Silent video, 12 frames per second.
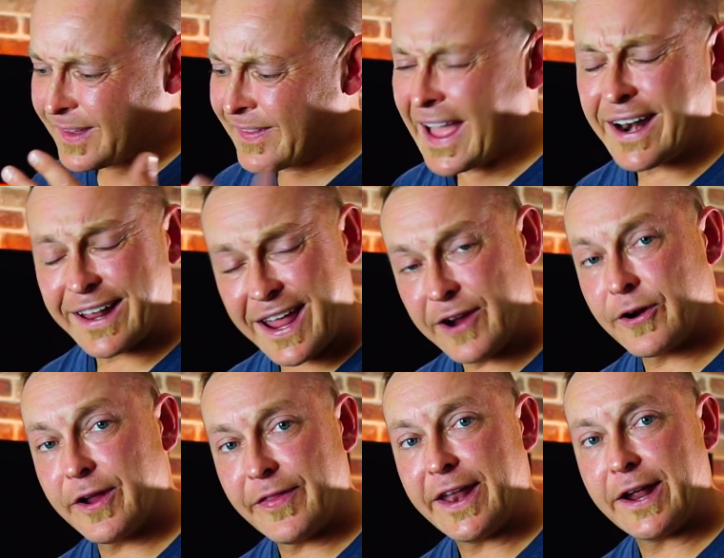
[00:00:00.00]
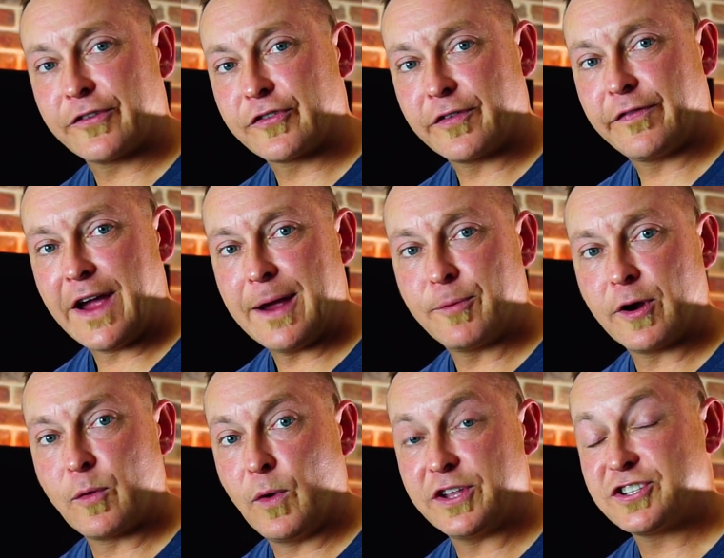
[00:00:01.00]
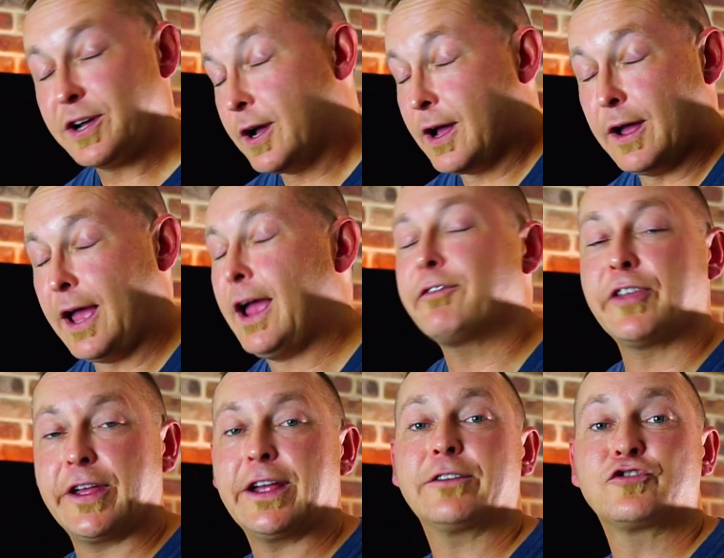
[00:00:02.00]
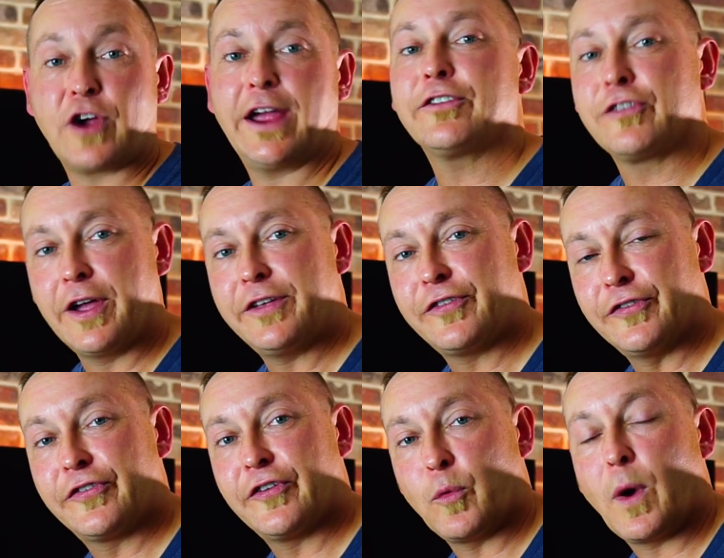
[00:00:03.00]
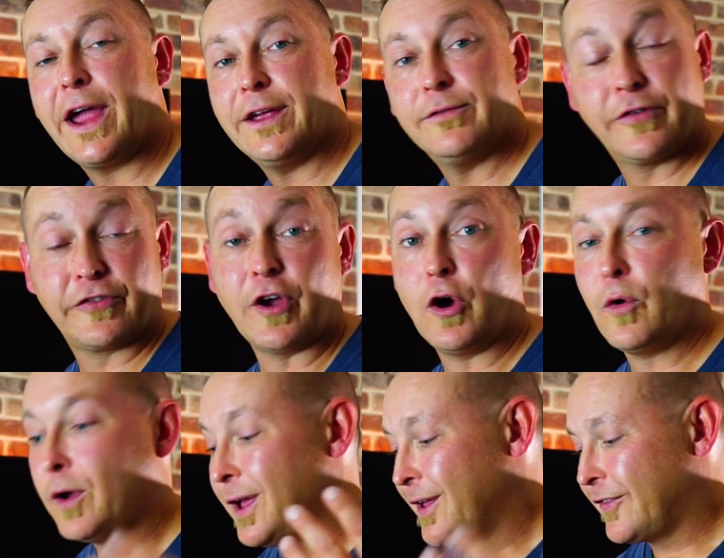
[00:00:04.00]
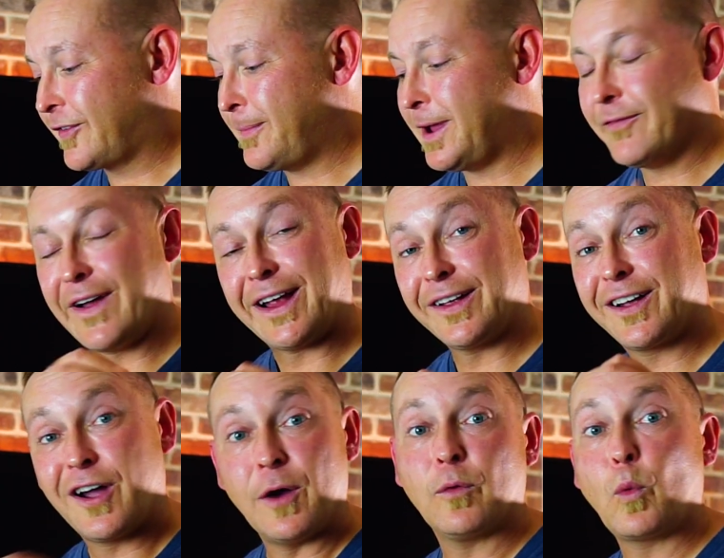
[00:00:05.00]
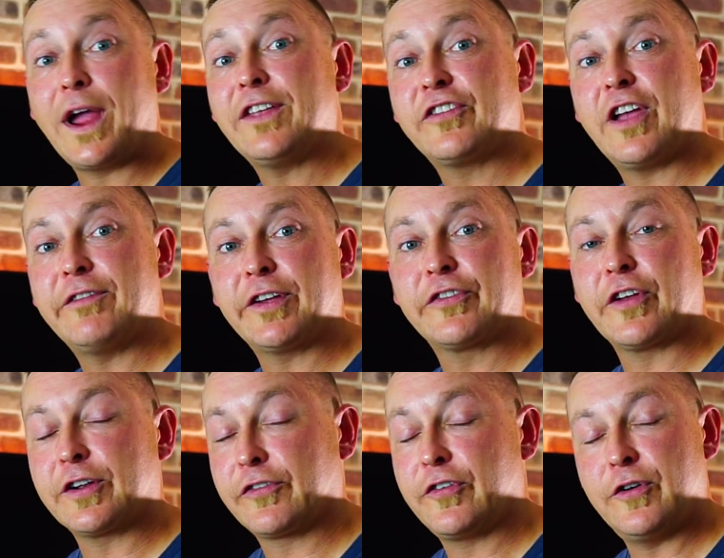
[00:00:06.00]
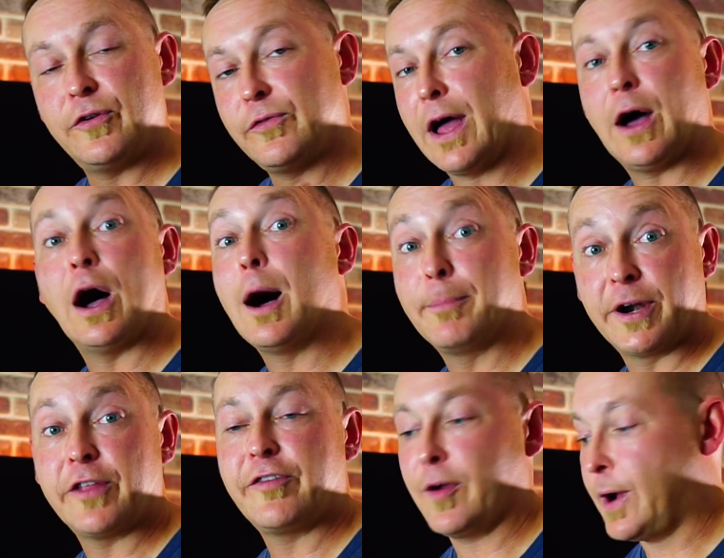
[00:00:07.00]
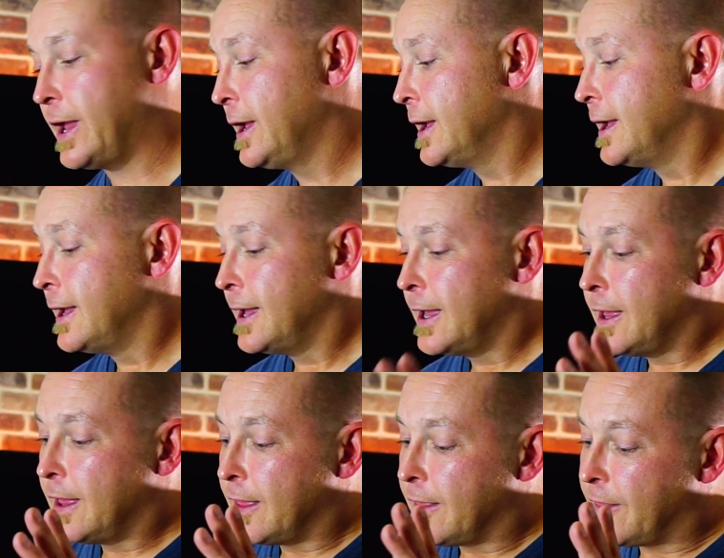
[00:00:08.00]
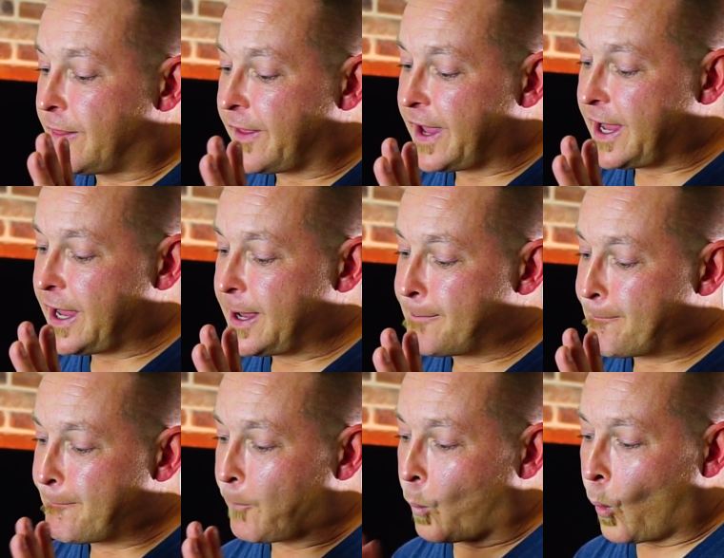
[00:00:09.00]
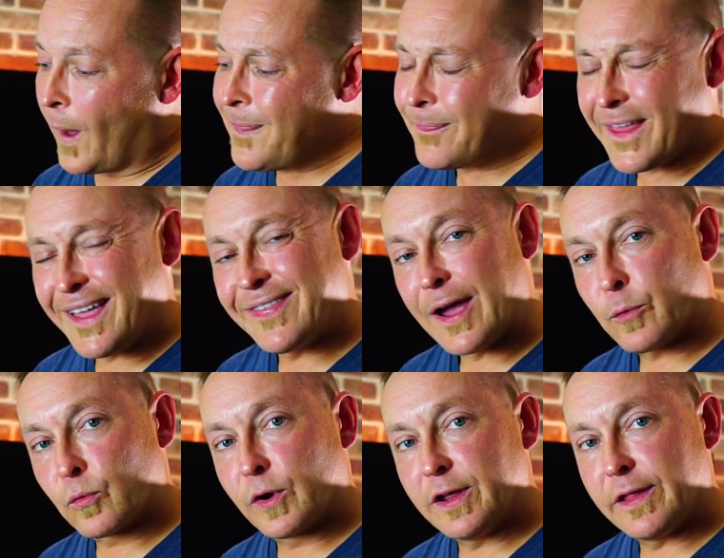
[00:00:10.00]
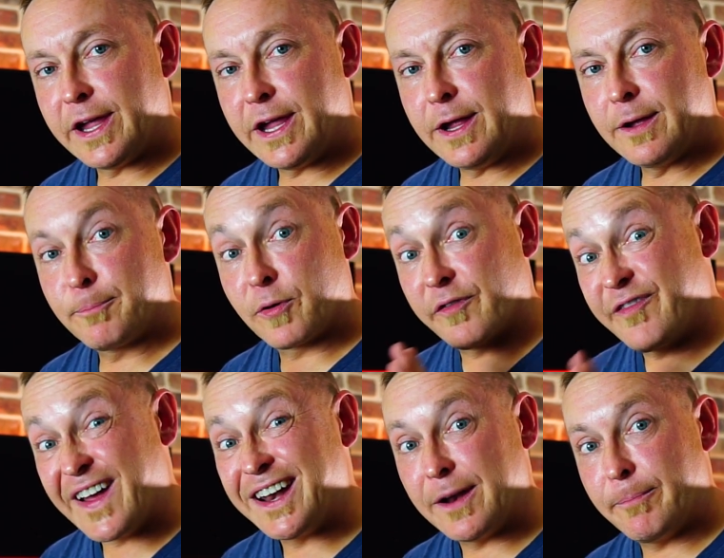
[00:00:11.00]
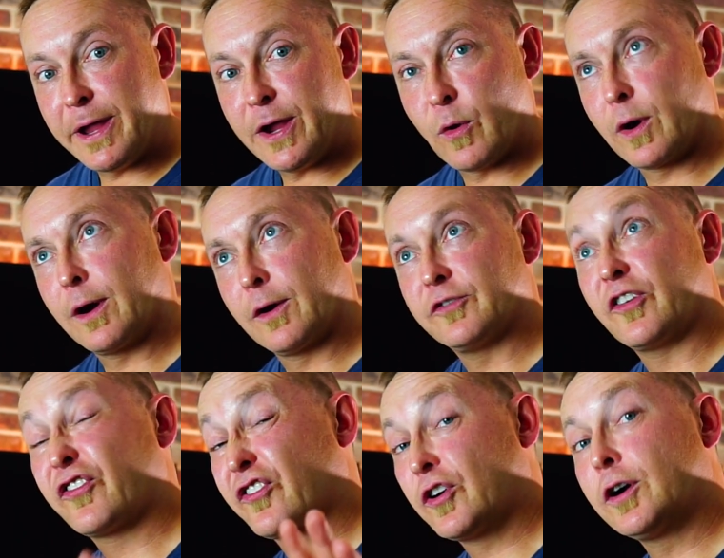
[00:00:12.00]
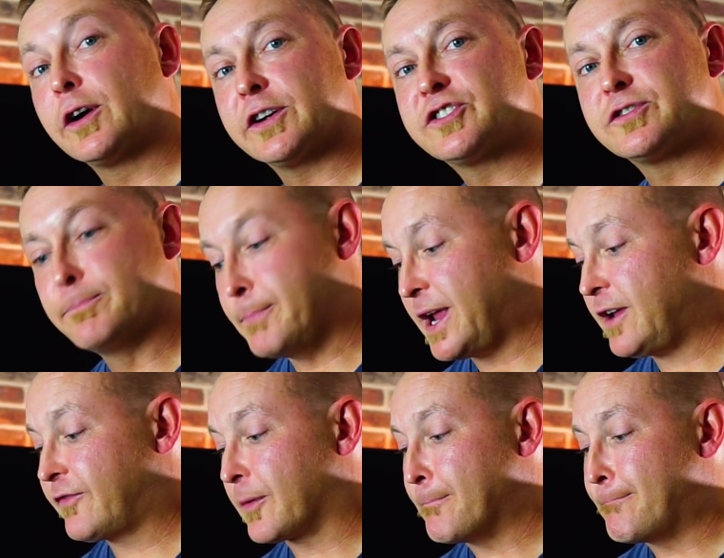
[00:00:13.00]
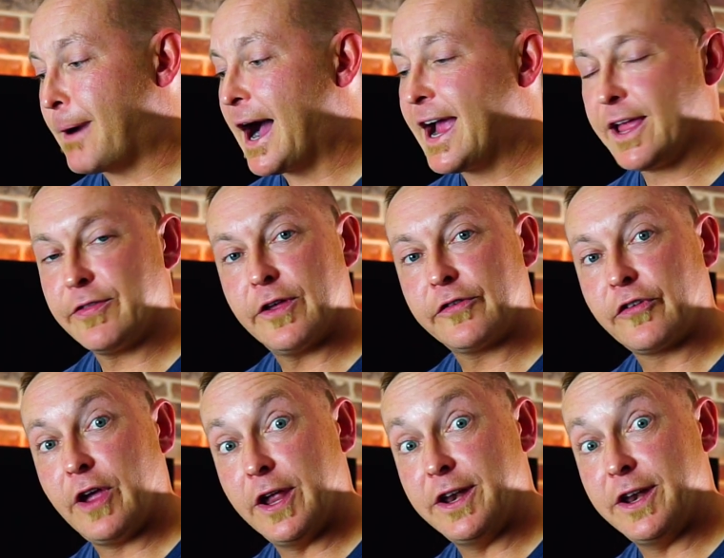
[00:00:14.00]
not carrying that extra fabric, which everything translates into weight. So to me, if I can cut weight savings there too, I'm gonna do it. The one thing that really prevented me or discouraged me from buying this